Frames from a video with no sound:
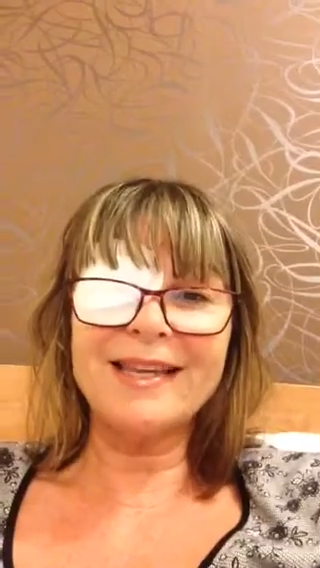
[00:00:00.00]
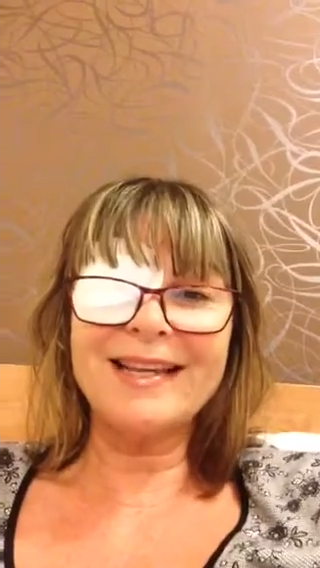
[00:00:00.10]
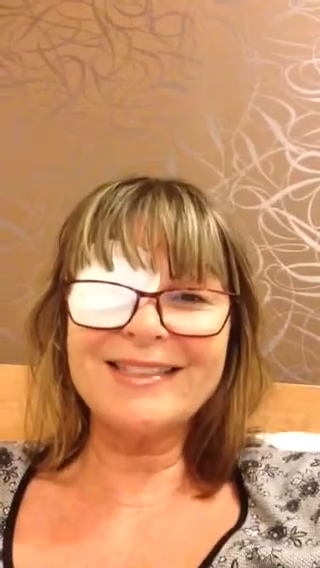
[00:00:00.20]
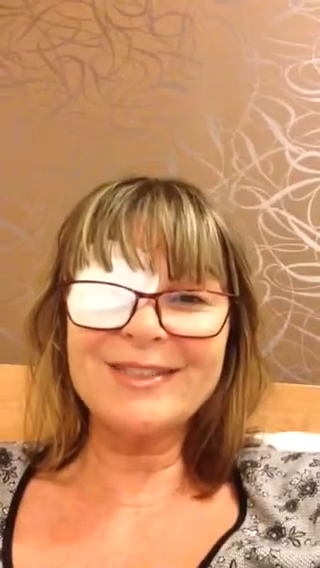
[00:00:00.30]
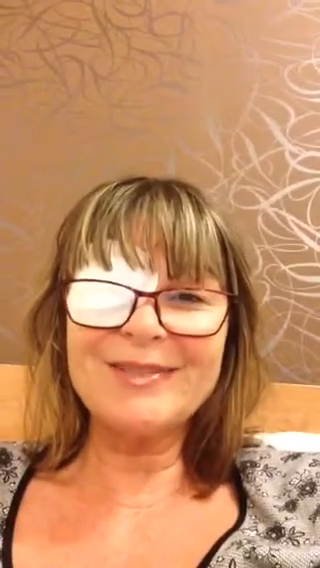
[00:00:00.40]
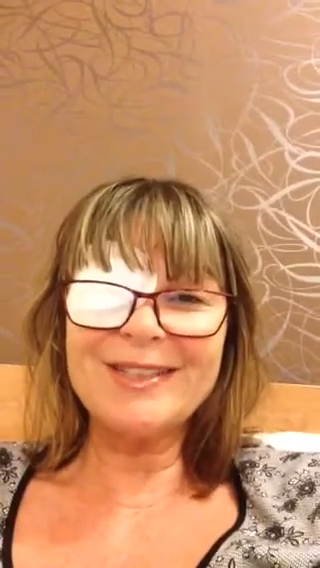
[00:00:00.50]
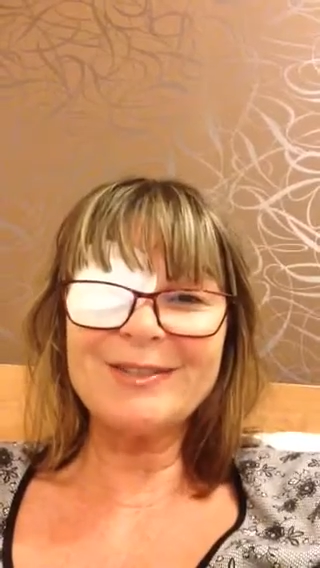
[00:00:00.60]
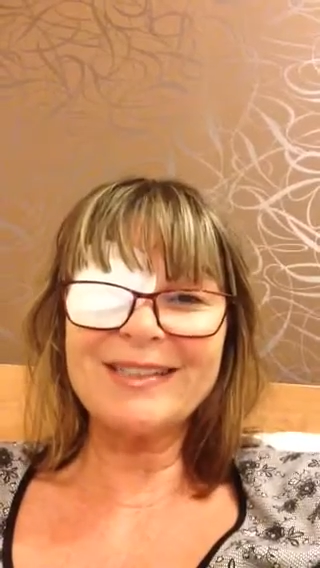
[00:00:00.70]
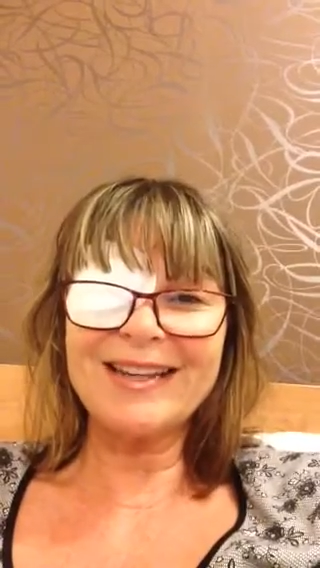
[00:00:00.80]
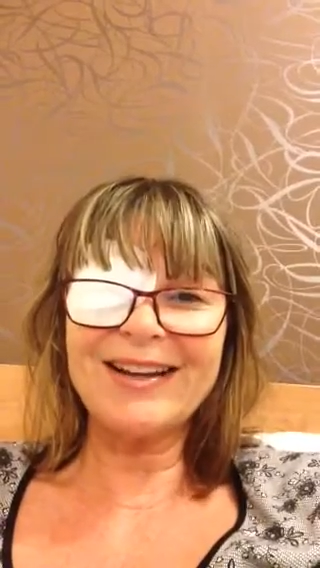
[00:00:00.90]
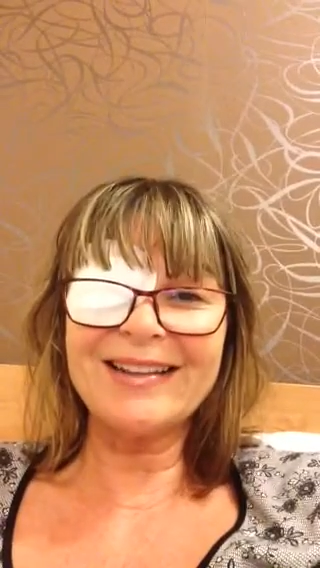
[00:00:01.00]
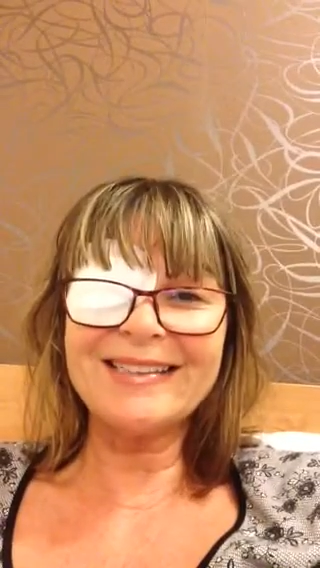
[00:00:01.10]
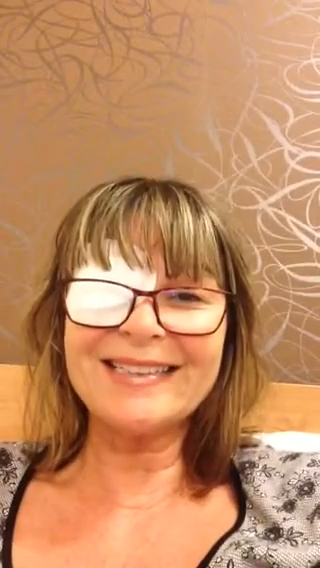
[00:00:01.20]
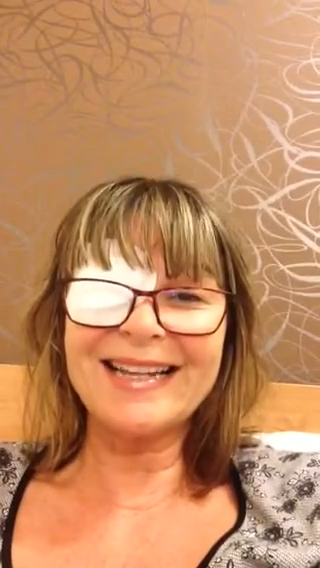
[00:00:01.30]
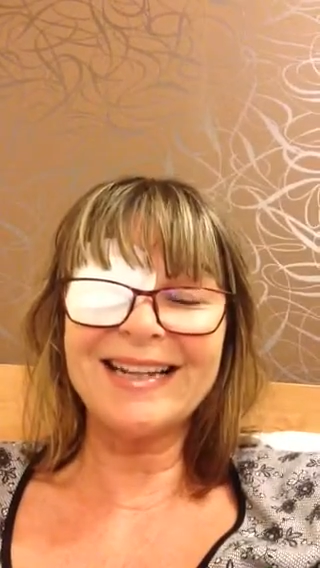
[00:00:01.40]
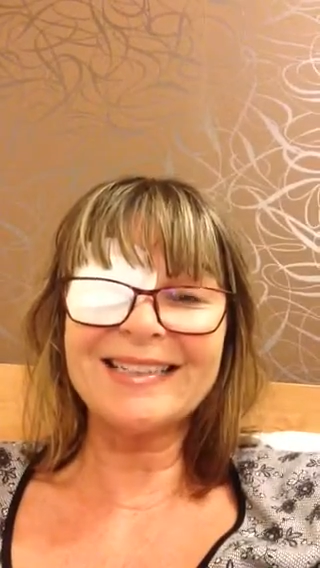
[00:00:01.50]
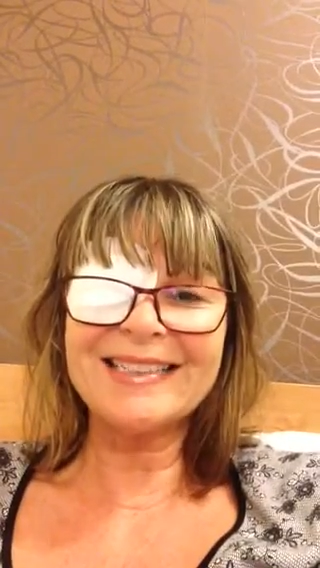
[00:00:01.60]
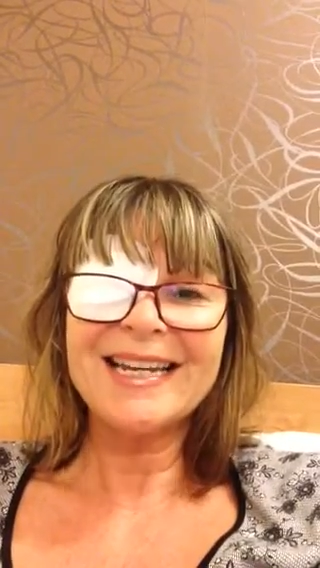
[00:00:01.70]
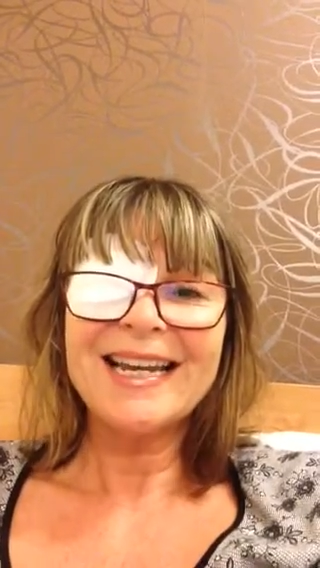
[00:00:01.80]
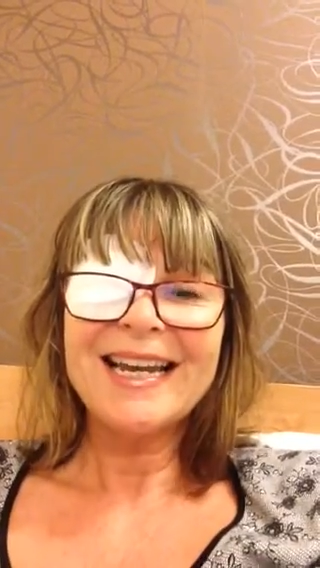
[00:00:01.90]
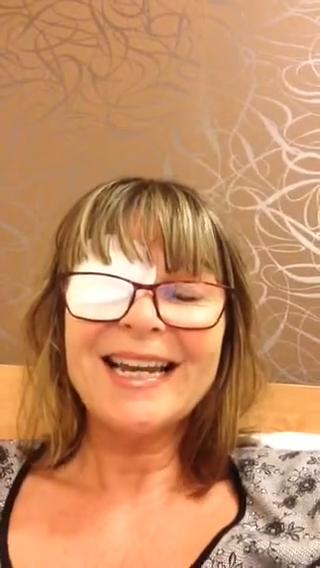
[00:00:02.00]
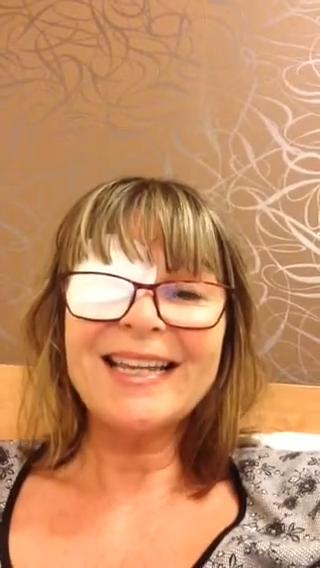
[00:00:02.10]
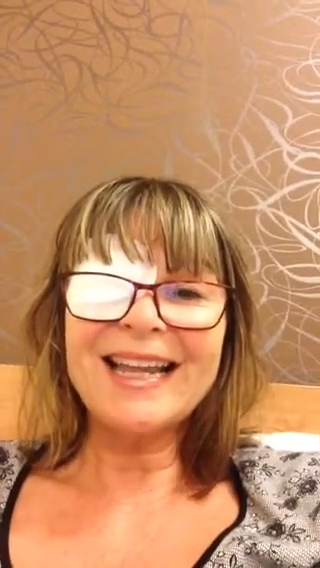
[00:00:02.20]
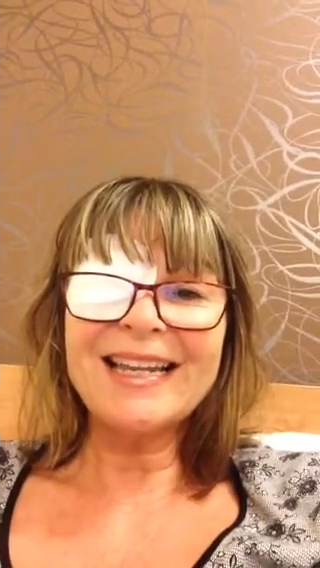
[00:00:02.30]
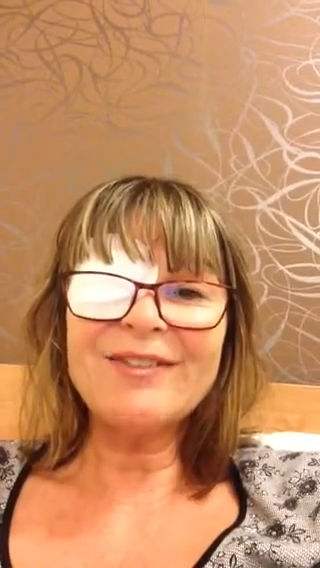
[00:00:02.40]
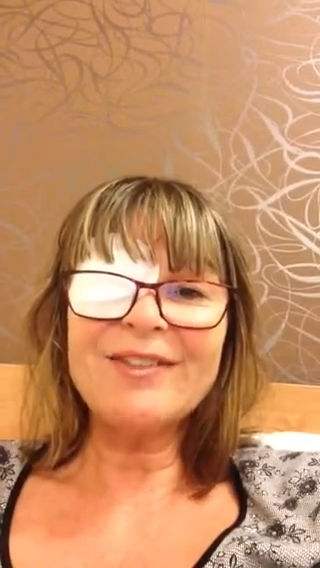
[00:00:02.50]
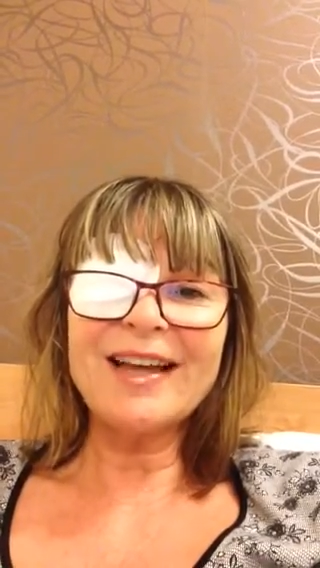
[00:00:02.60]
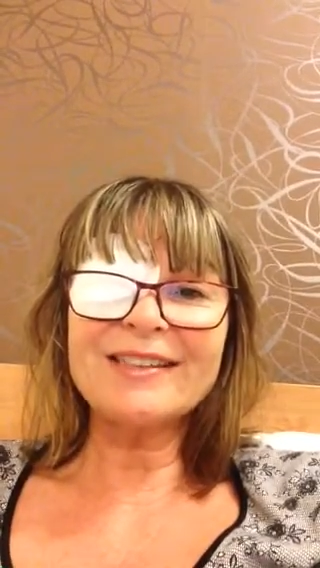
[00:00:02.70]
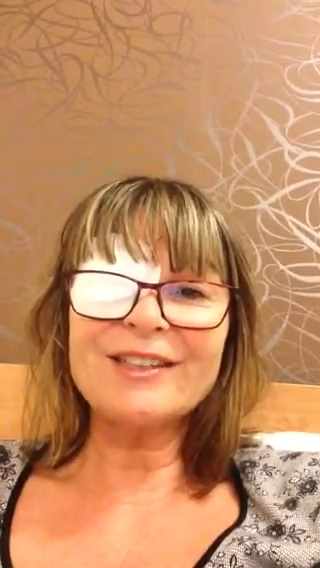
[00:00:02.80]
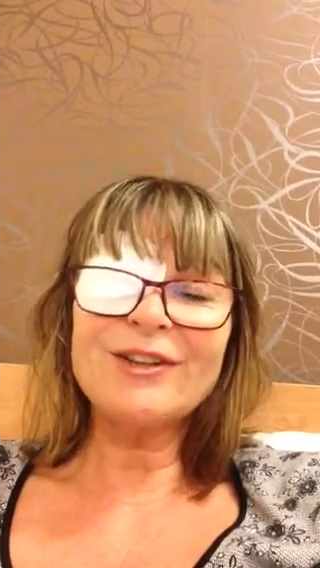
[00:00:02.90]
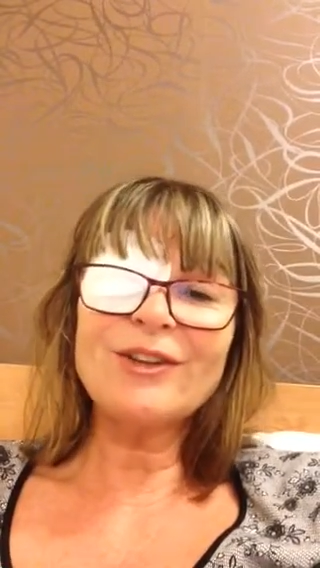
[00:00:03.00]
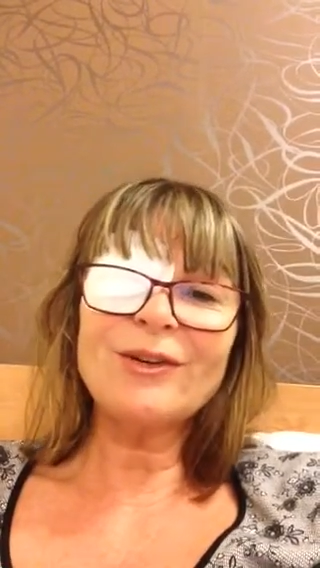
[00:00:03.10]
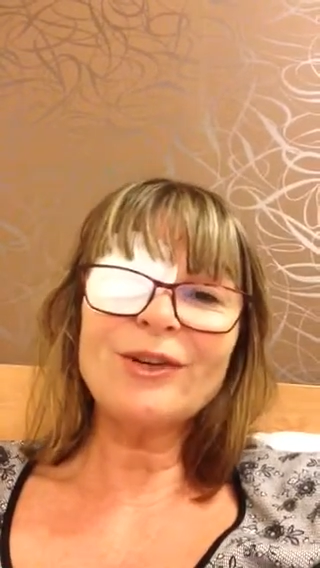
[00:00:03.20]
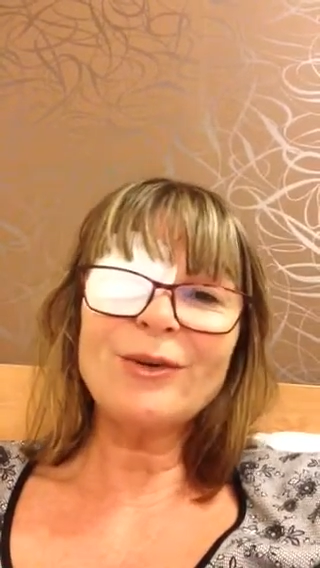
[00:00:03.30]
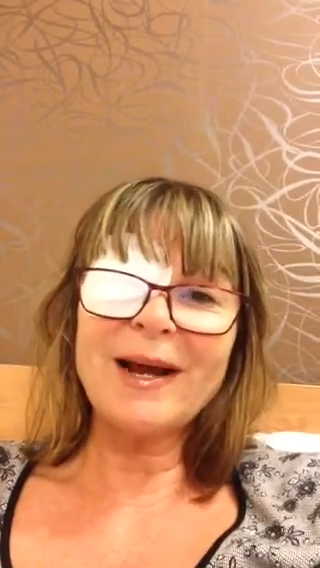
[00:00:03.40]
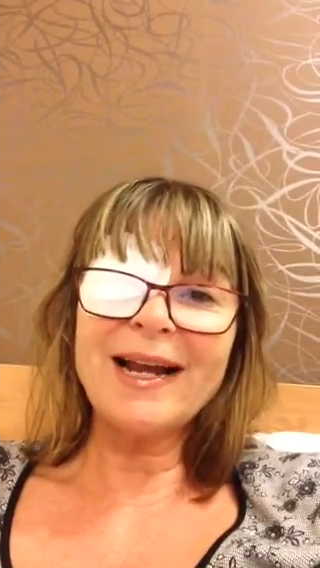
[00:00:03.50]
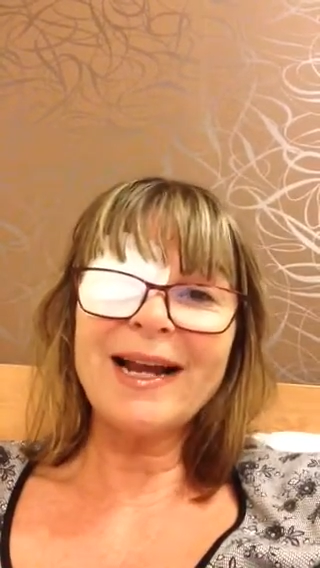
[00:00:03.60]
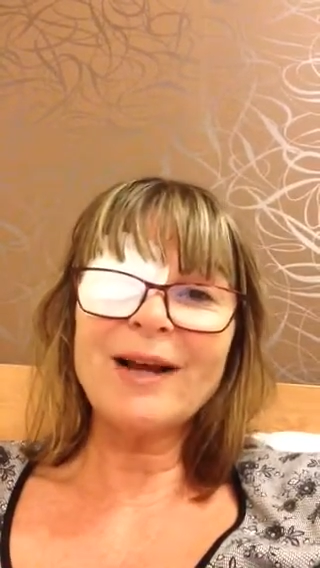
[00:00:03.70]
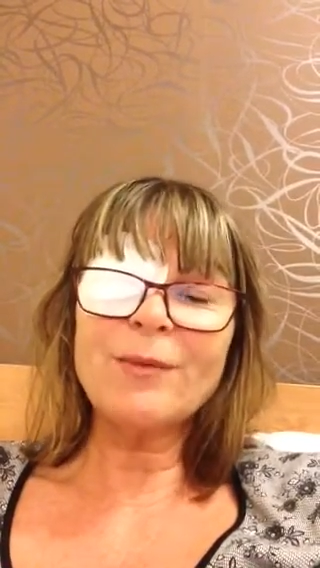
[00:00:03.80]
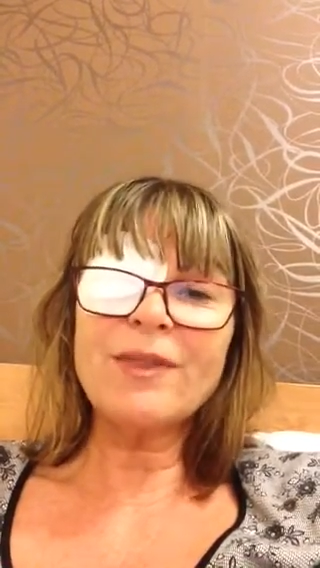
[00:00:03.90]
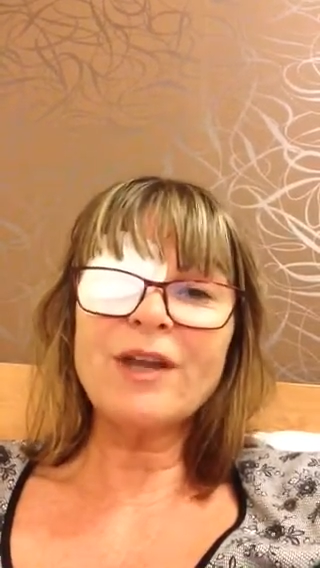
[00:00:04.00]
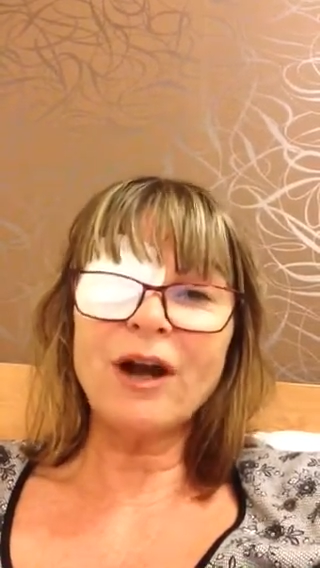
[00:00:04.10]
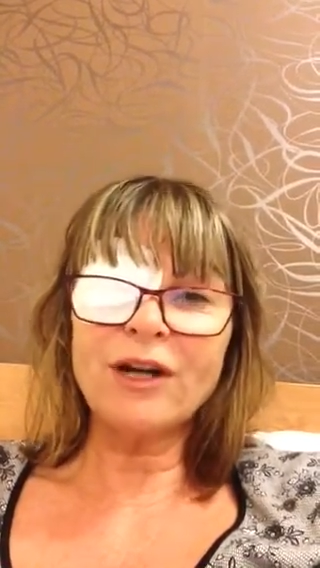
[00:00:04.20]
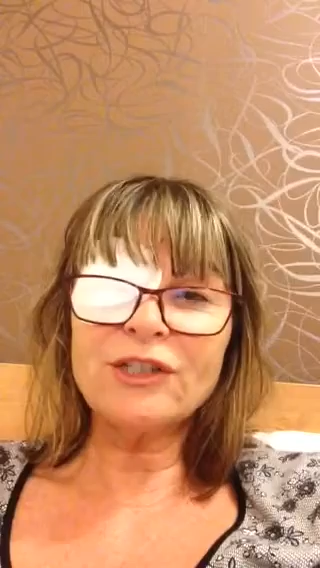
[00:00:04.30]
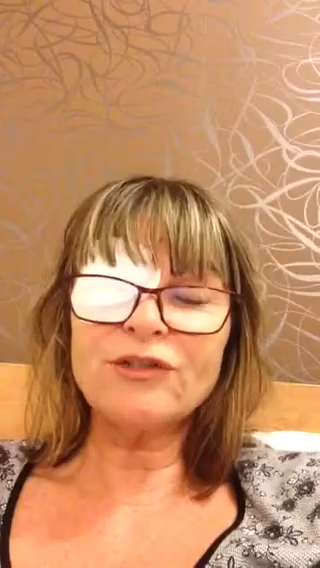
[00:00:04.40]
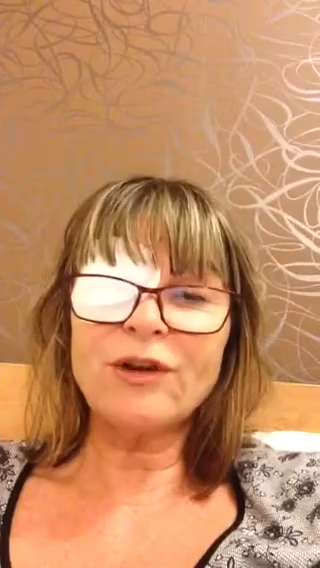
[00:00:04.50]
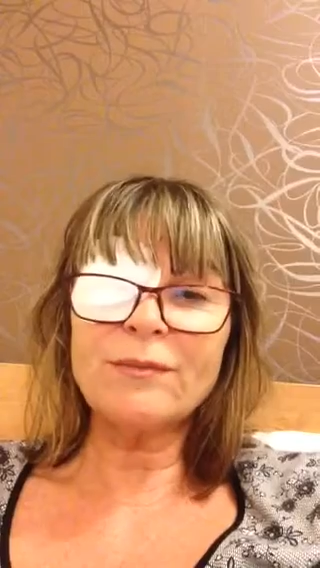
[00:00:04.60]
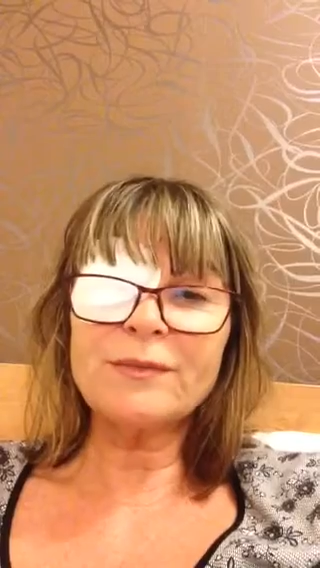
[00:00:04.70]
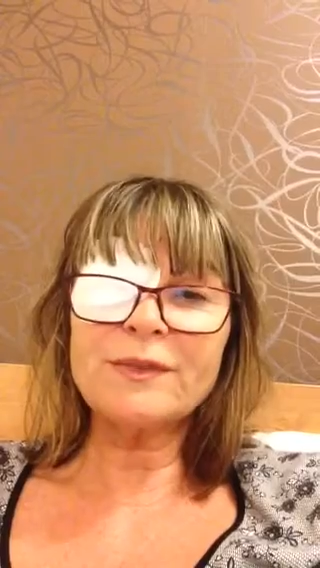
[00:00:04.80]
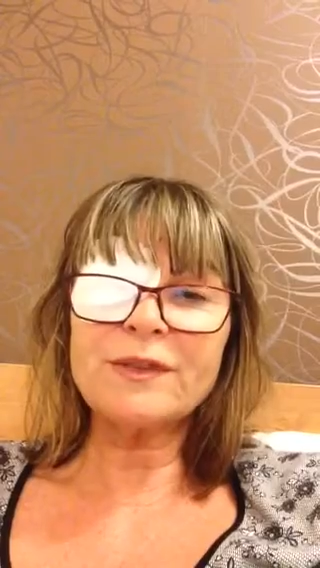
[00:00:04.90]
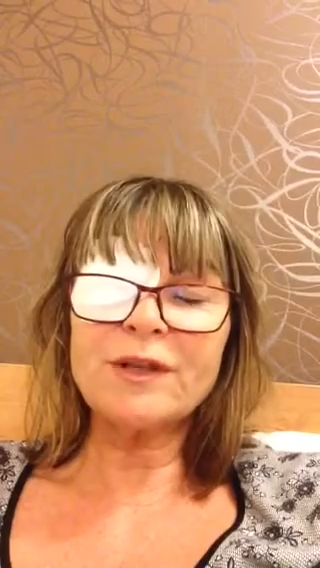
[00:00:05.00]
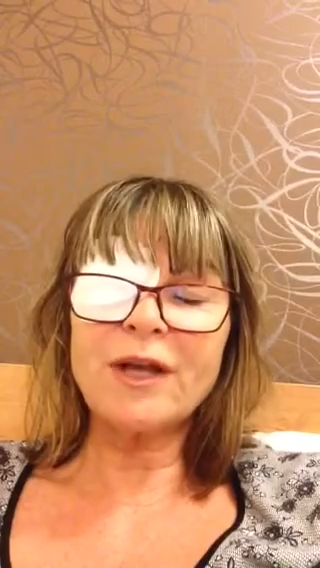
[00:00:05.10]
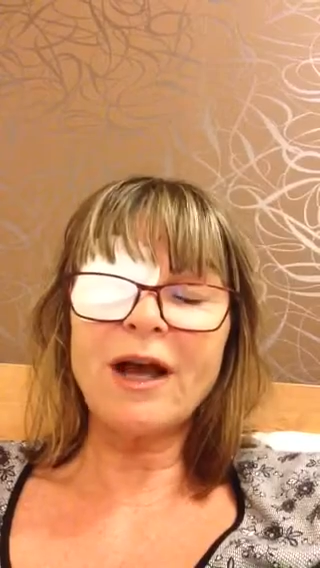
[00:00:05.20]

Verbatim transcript: surgeon, which was a nice touch, and they give that to you on your way out with your eye drops.